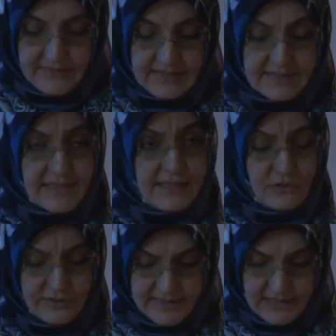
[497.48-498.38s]
Said
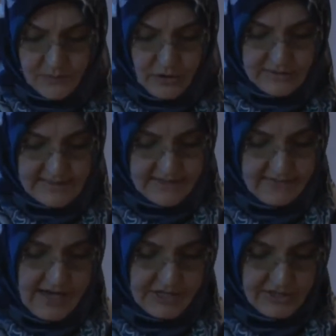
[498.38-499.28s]
Nursi's positive
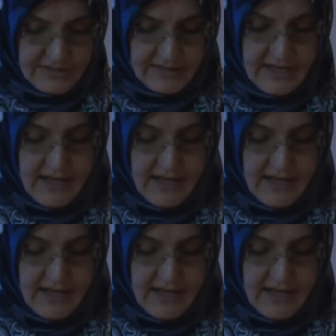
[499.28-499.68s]
action